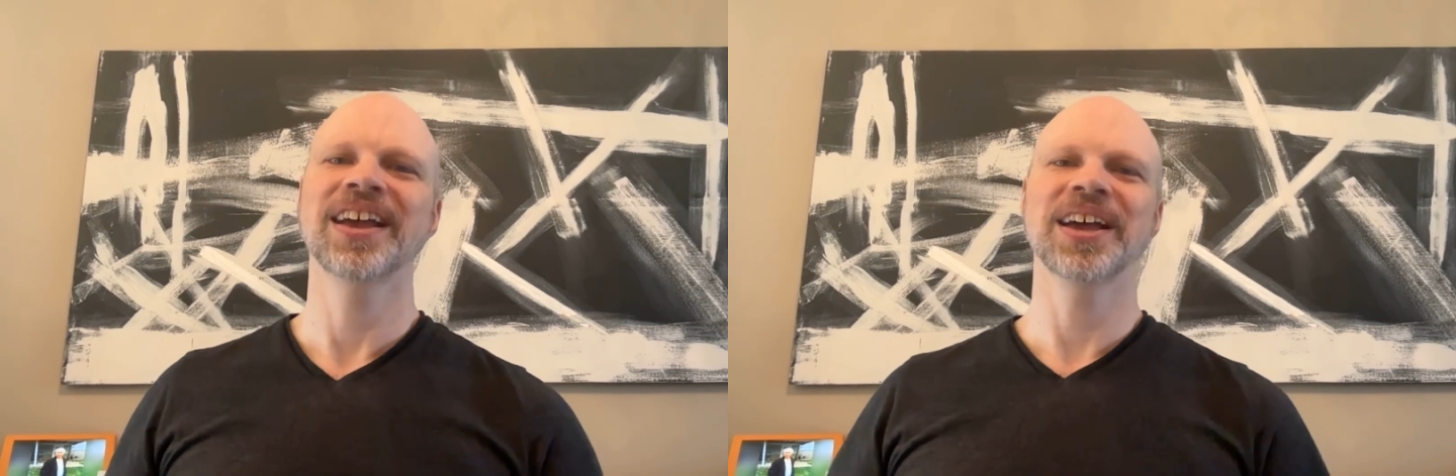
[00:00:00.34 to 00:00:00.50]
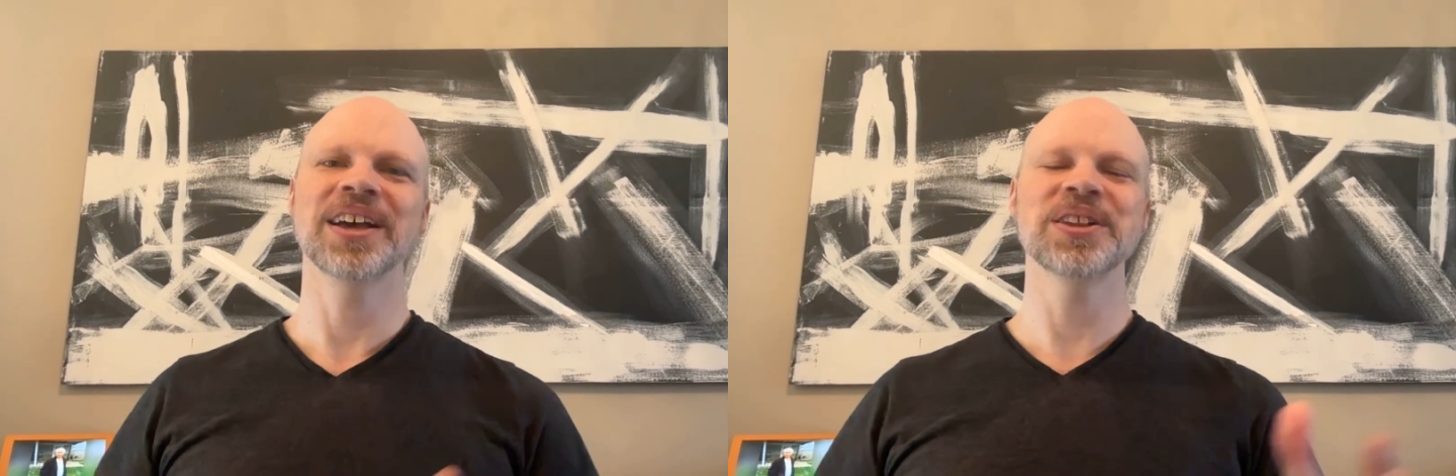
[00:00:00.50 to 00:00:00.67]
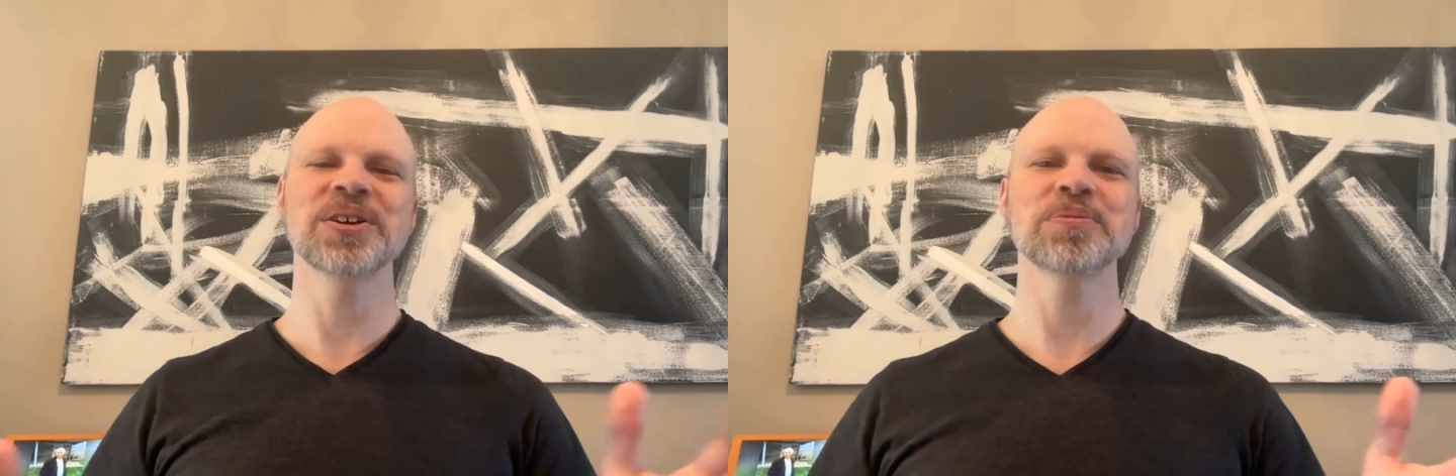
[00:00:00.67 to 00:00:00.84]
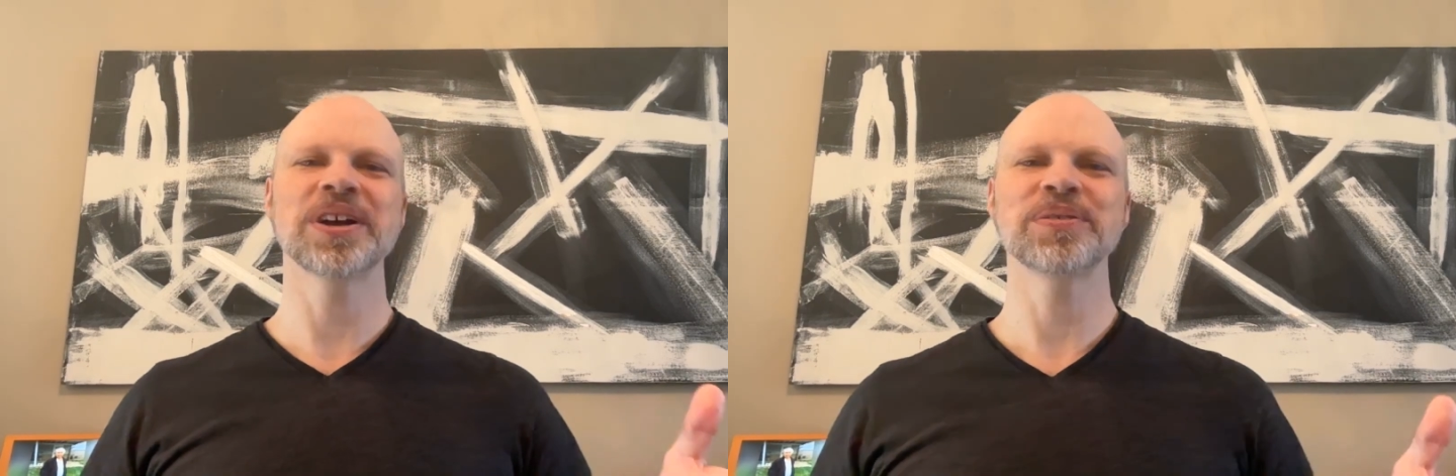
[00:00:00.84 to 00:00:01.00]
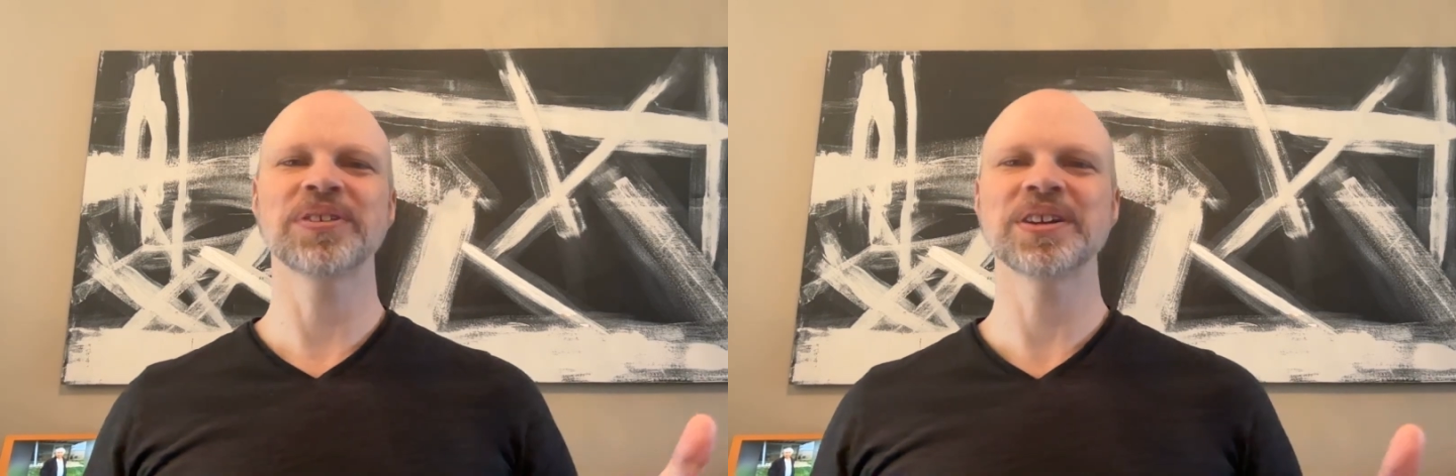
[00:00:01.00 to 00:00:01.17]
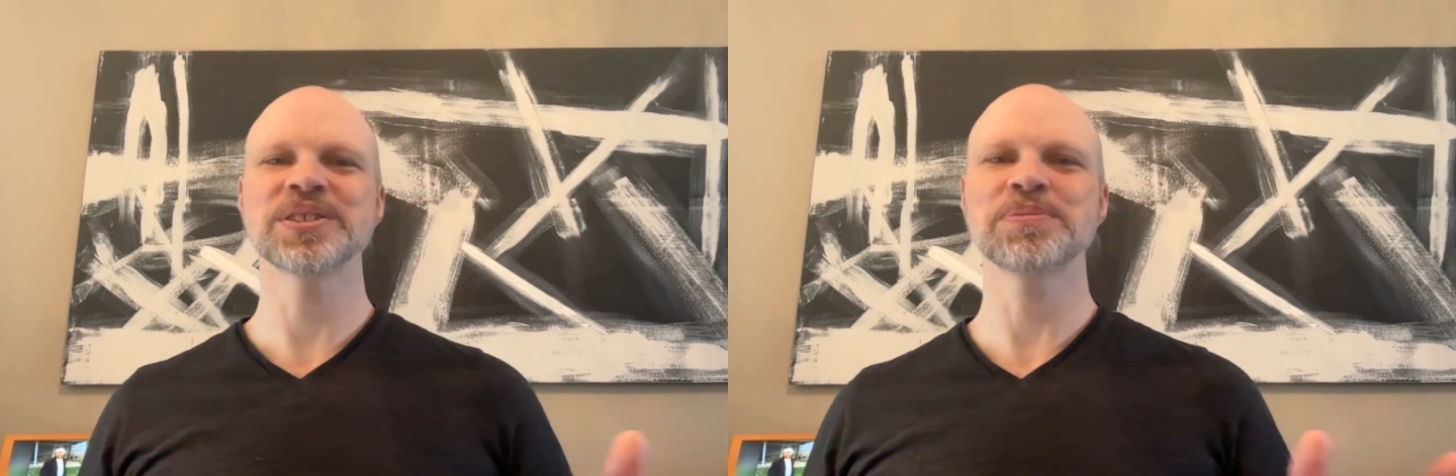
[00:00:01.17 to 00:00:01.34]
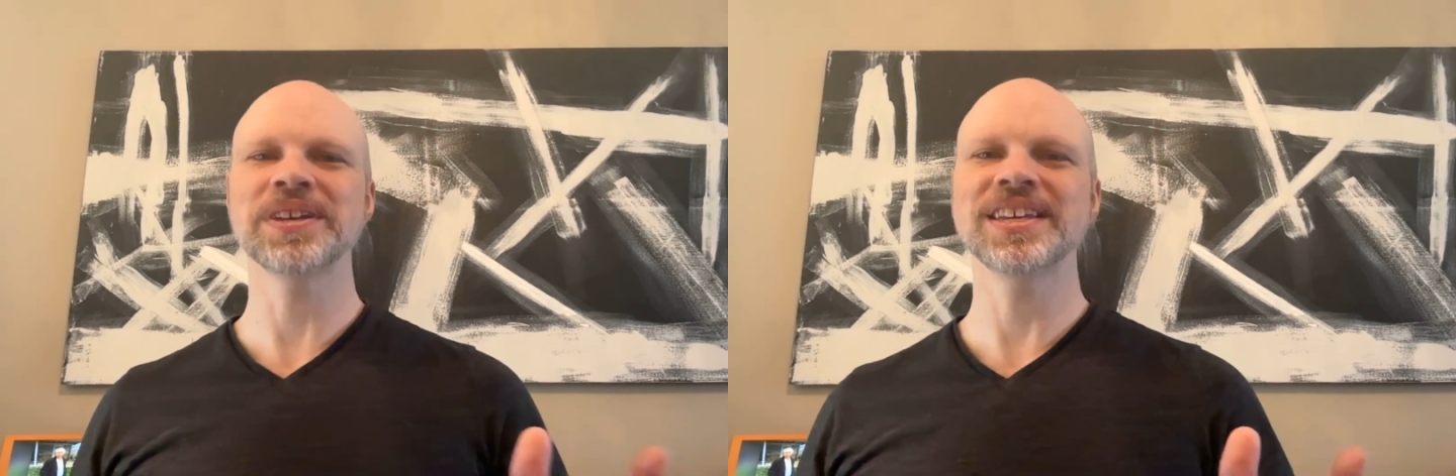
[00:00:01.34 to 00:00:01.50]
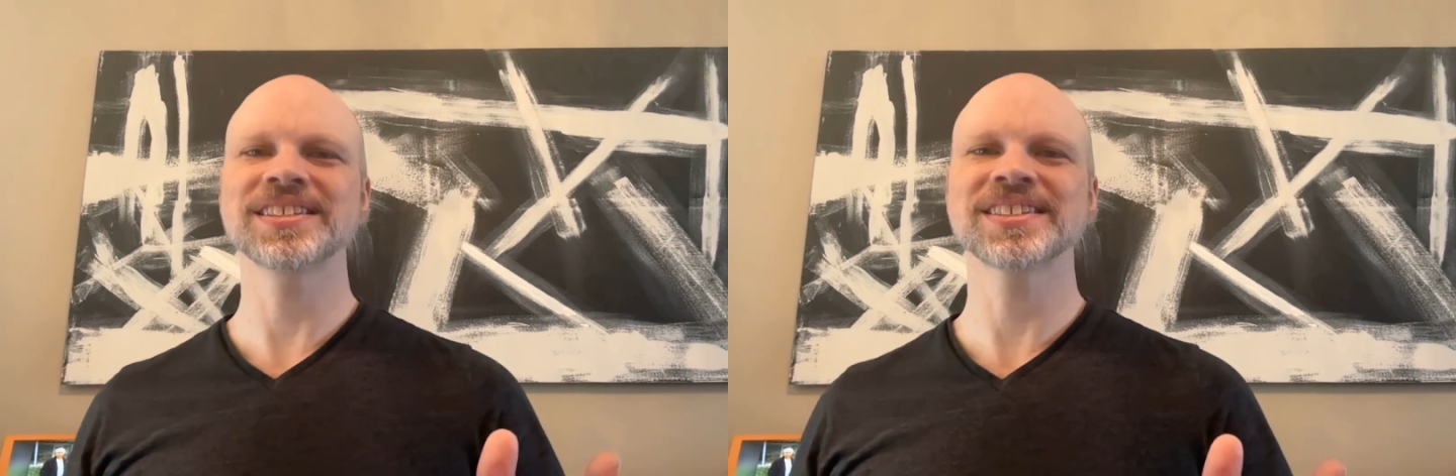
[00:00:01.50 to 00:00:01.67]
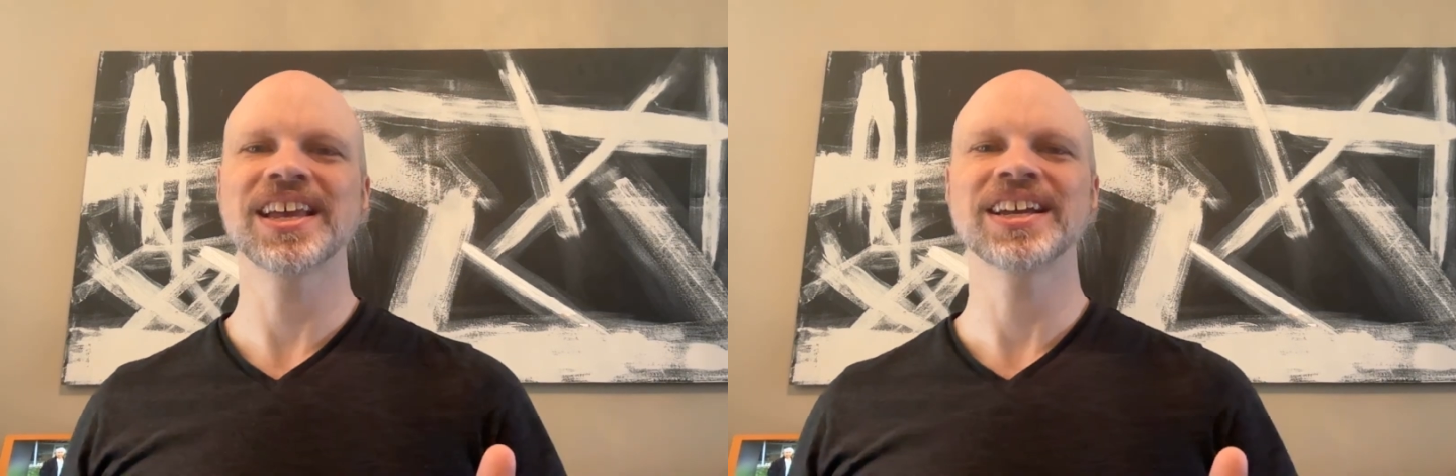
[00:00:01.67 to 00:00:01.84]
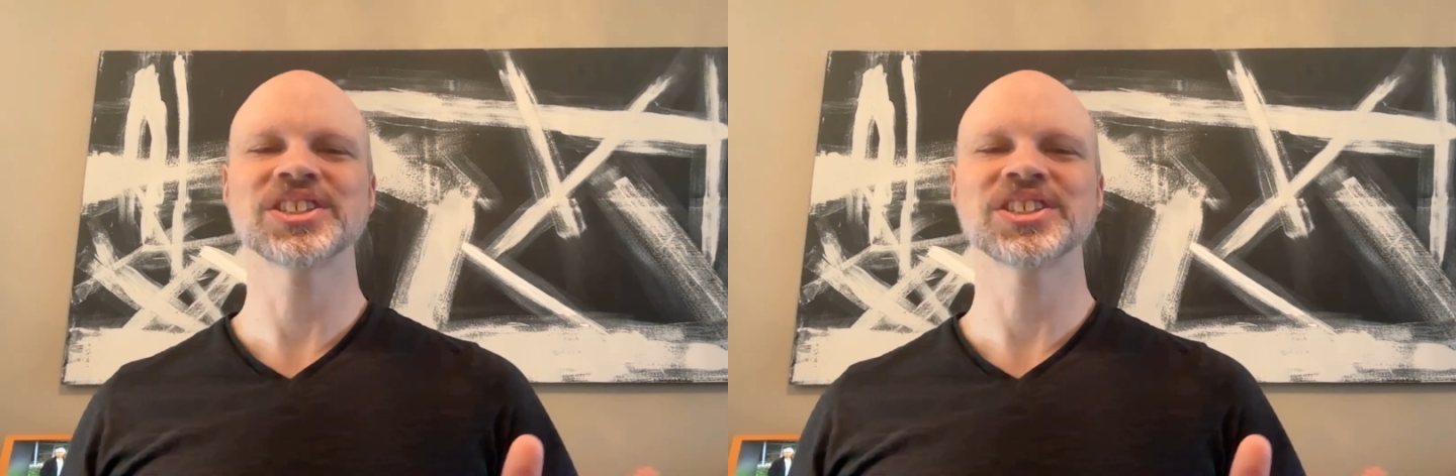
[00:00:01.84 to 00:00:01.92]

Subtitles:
Hello, my friends. Peace.